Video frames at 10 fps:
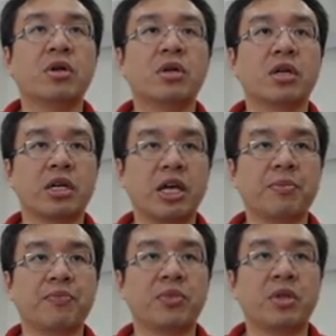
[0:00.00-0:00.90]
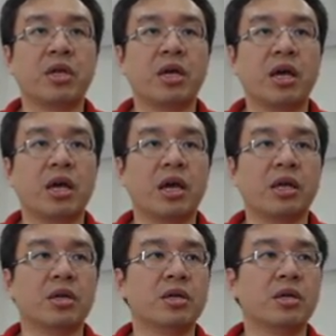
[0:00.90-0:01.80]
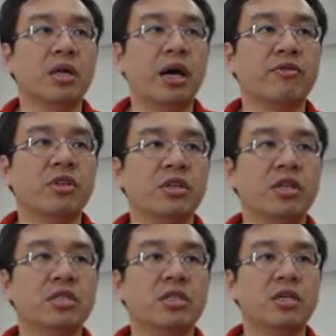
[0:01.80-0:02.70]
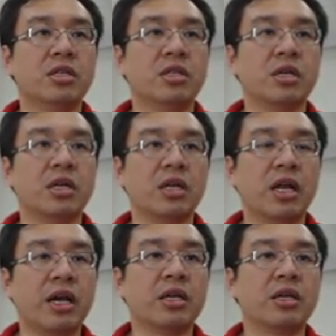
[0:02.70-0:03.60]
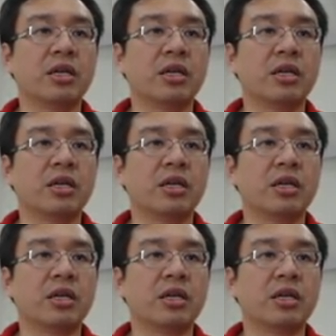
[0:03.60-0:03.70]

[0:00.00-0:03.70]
the game, and after this the knight